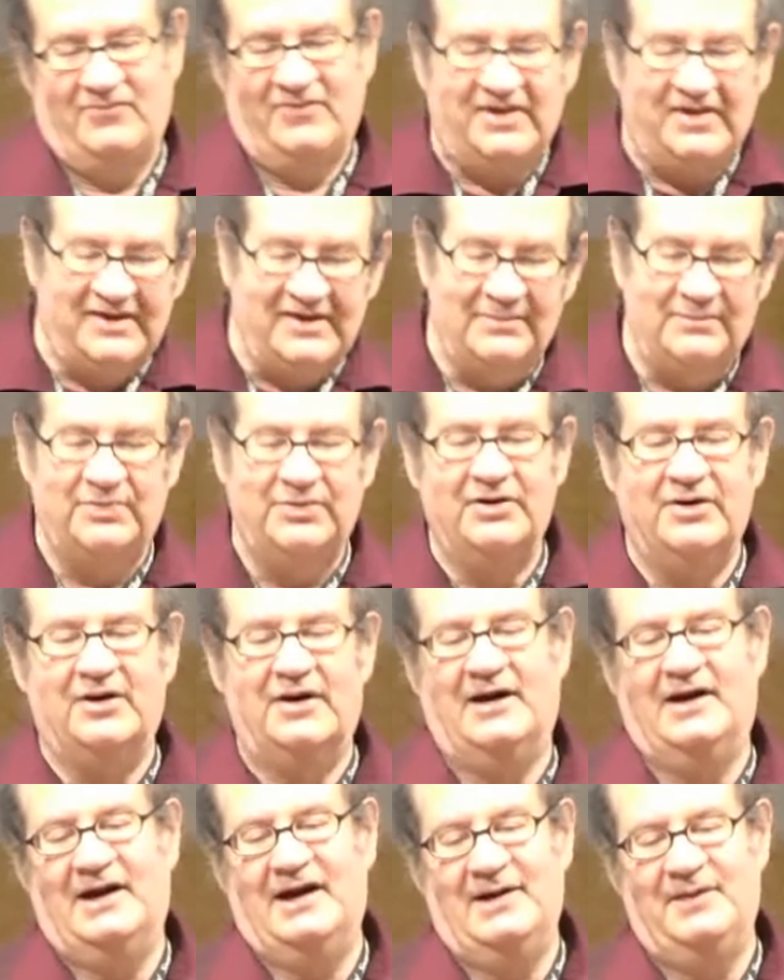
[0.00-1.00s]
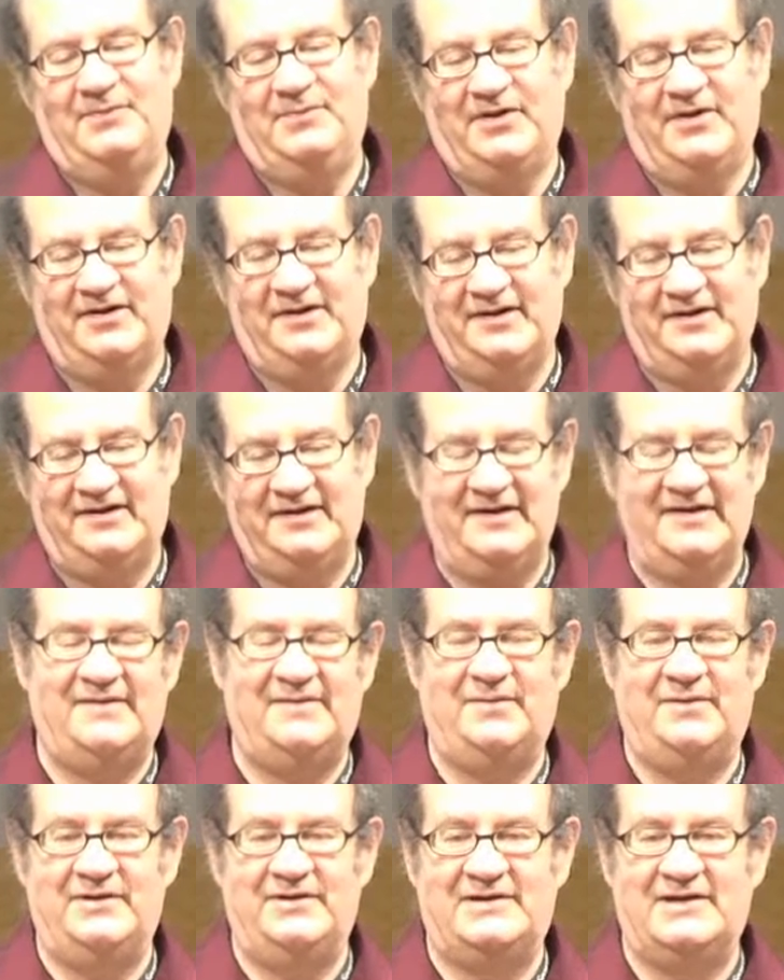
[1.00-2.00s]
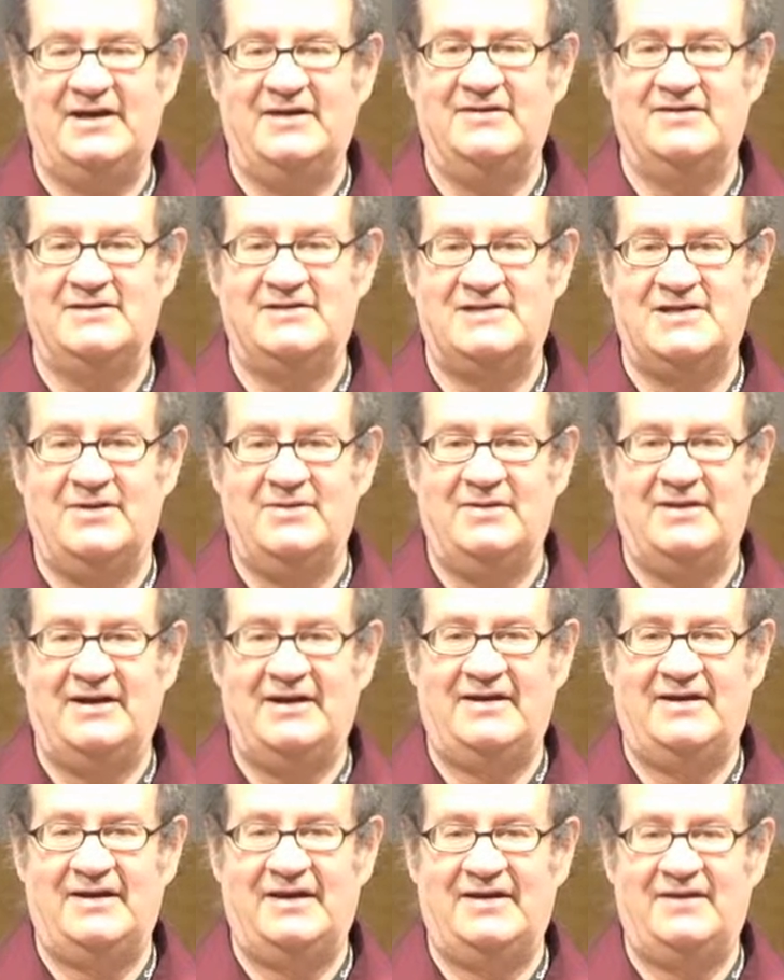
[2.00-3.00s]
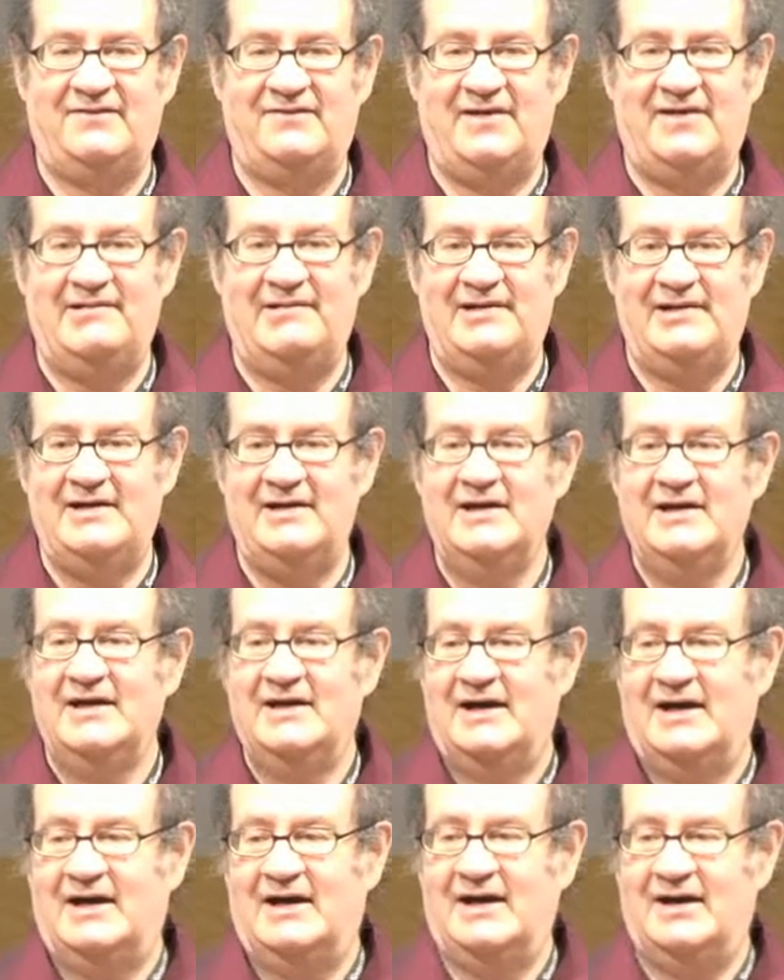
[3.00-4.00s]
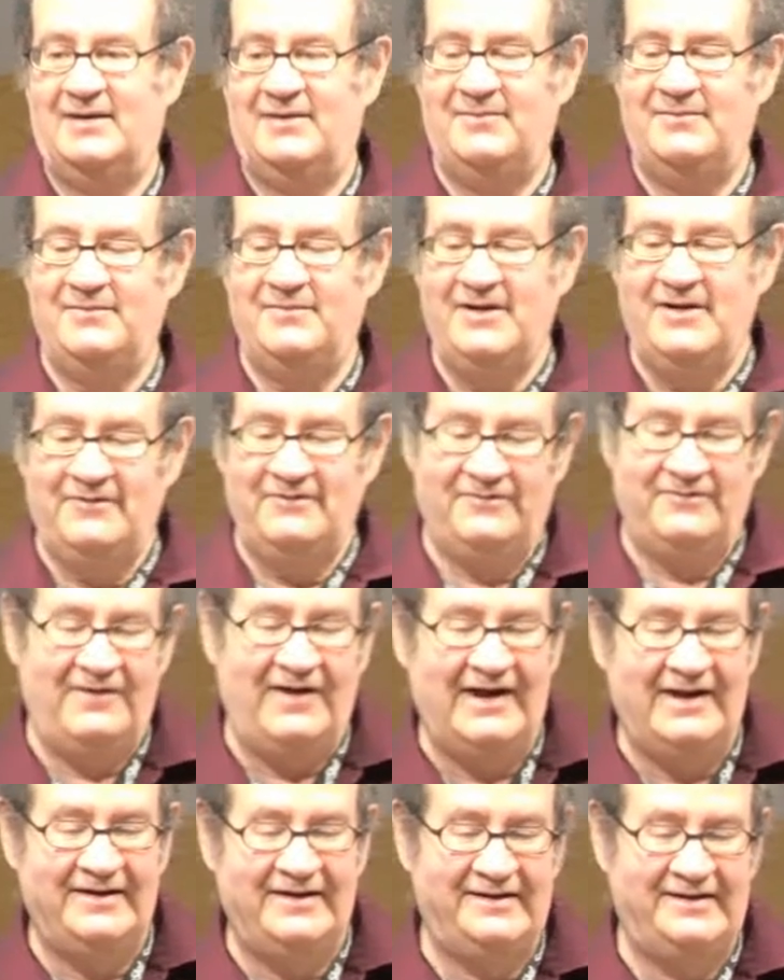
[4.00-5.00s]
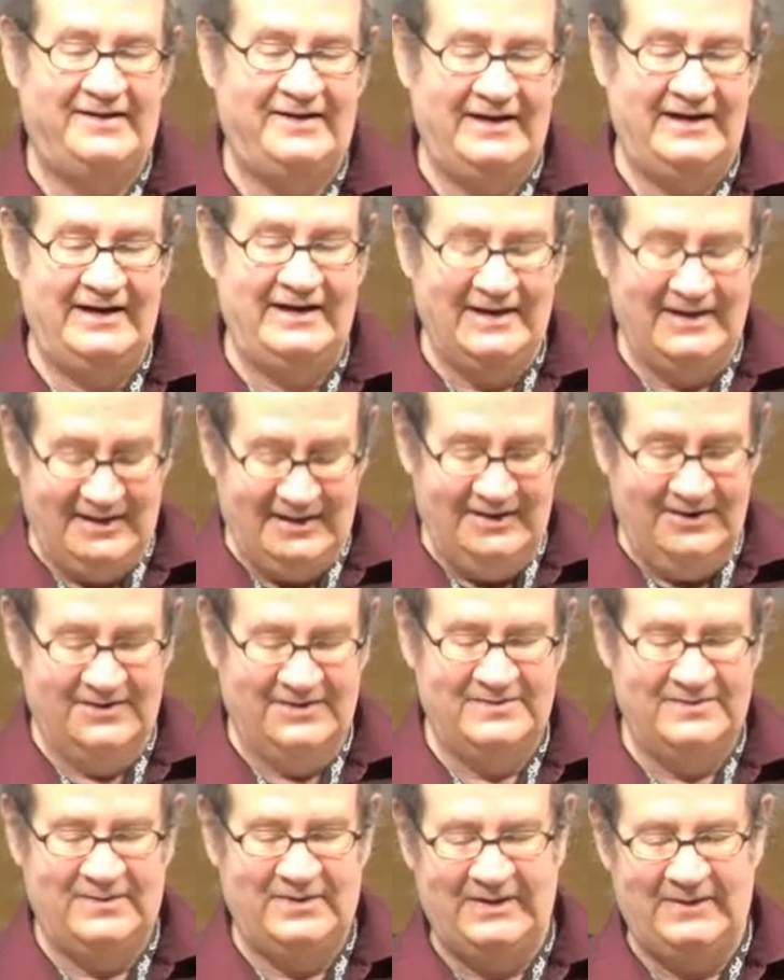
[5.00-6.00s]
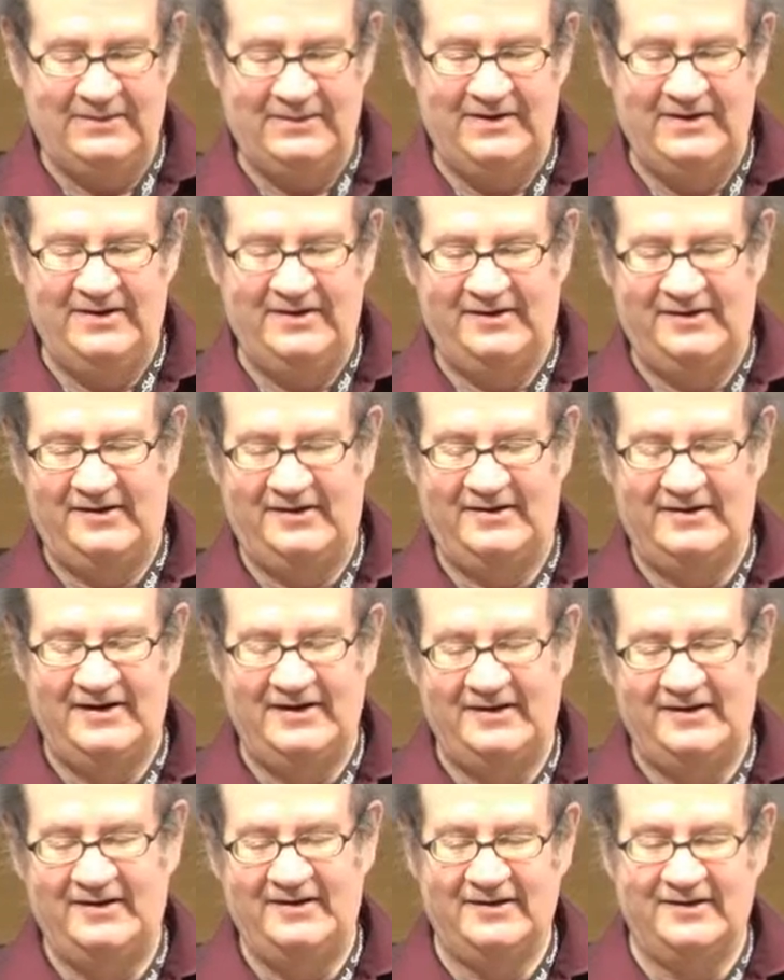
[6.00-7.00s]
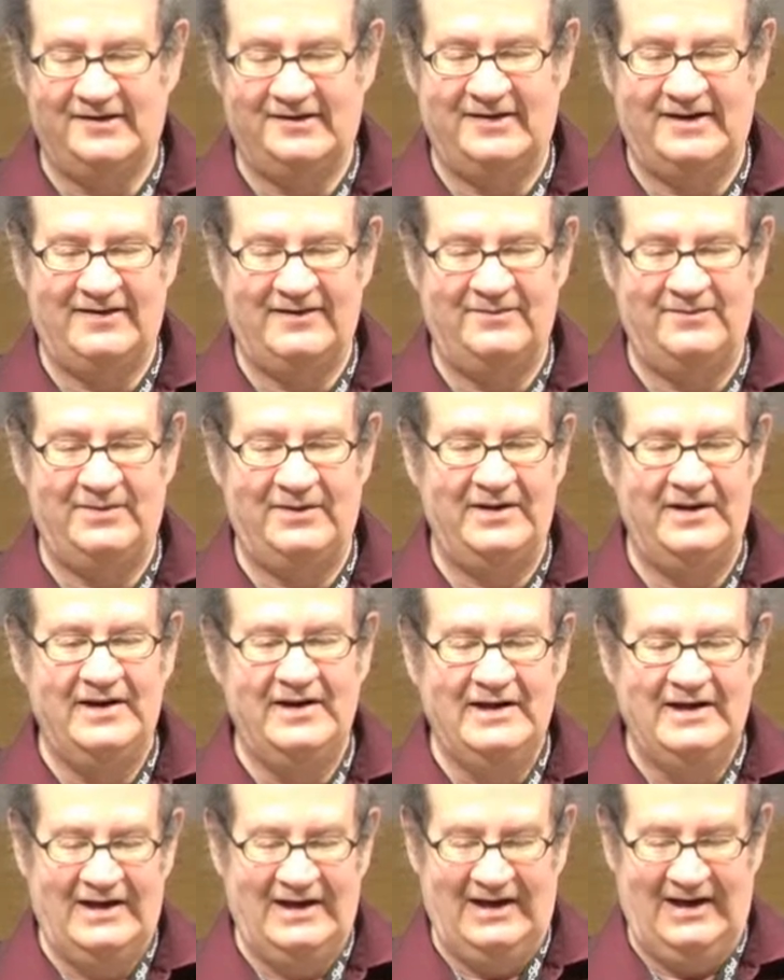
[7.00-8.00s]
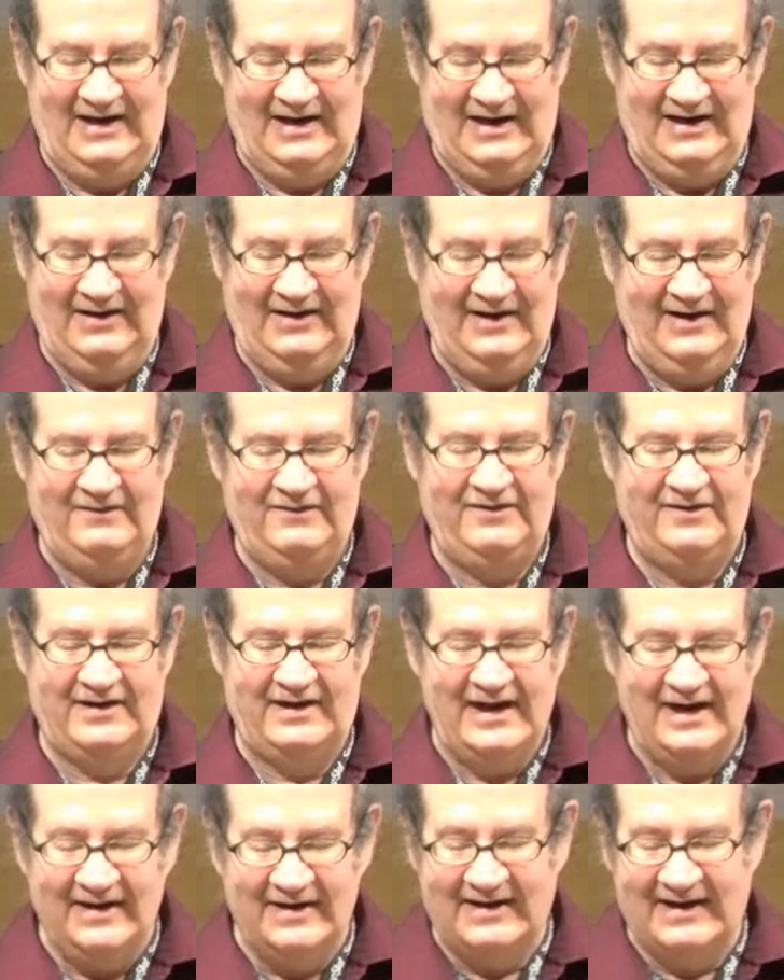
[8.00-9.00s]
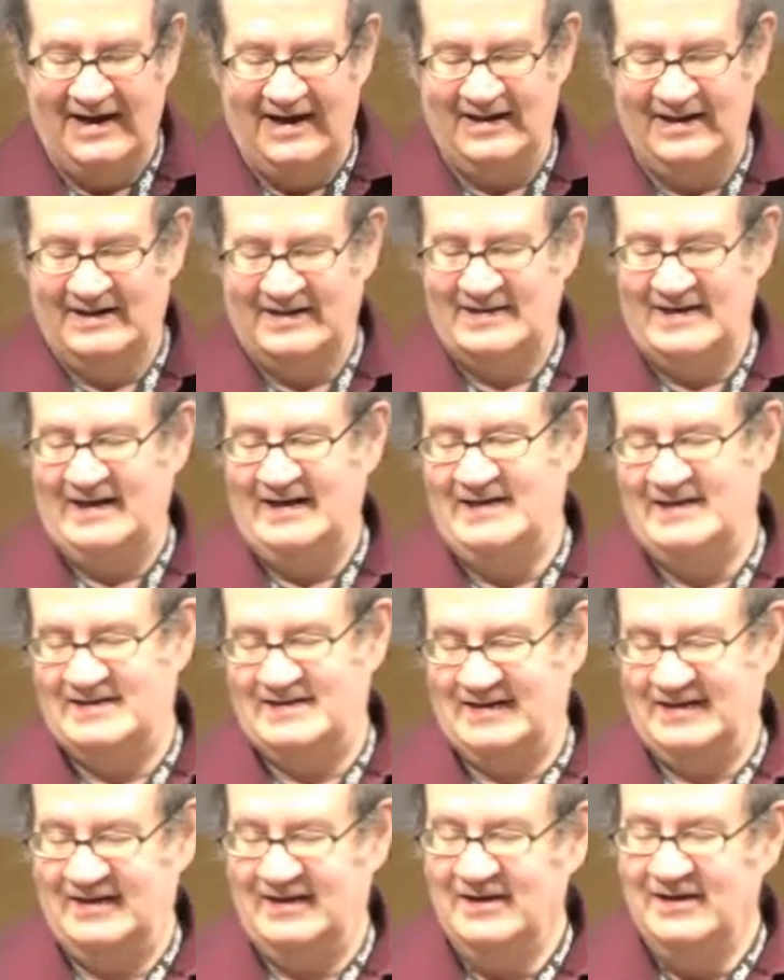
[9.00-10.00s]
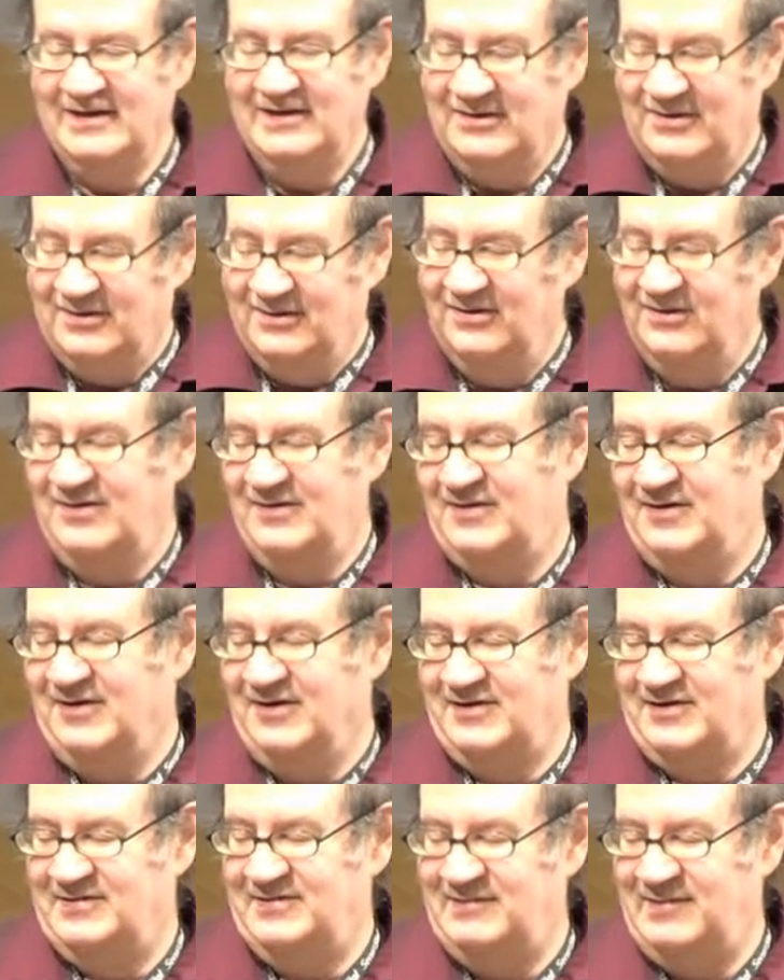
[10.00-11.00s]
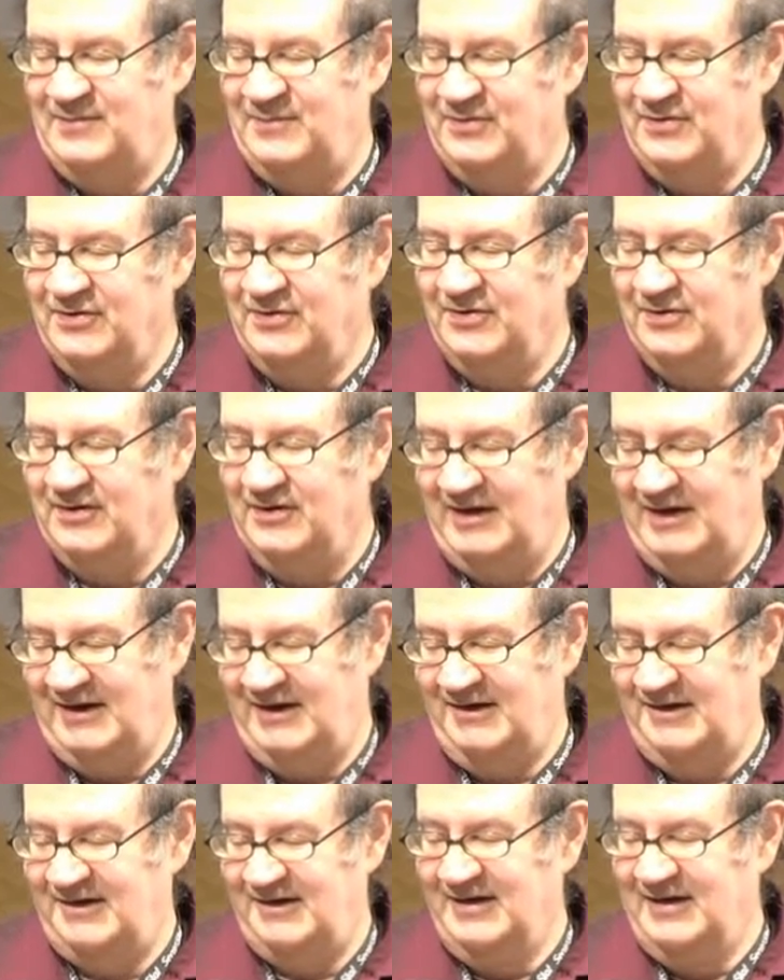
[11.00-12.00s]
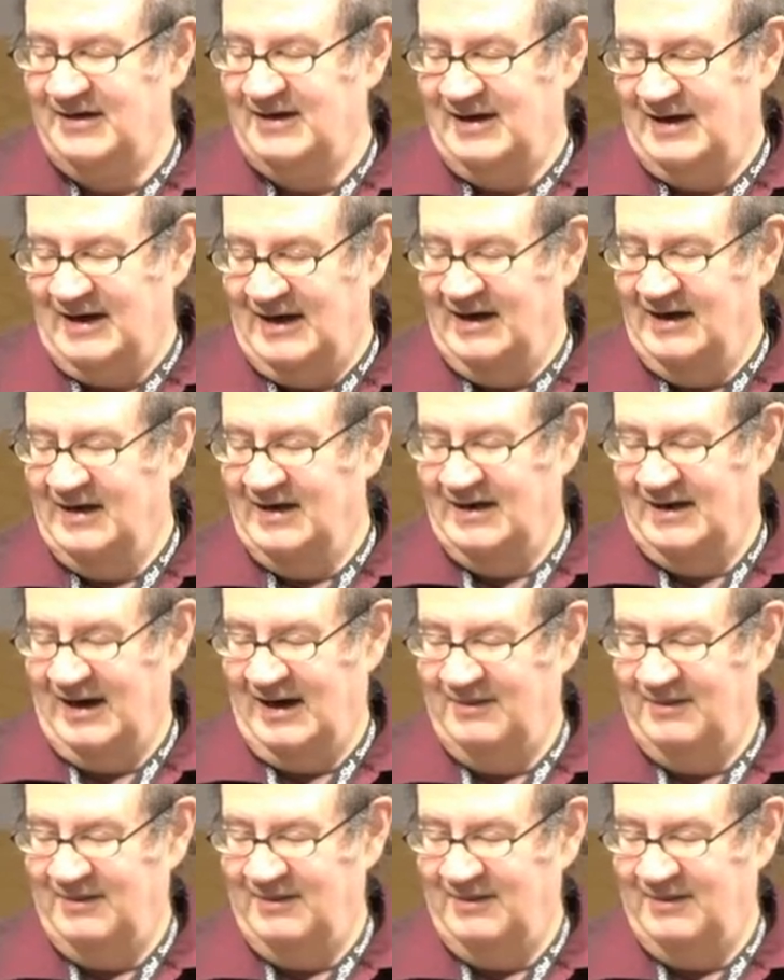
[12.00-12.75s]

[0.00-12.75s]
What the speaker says: support a hypothesis, but don't show anything very fancy. A lot of people use statistical stuff, but if you can't get the data, all you've got to report is, I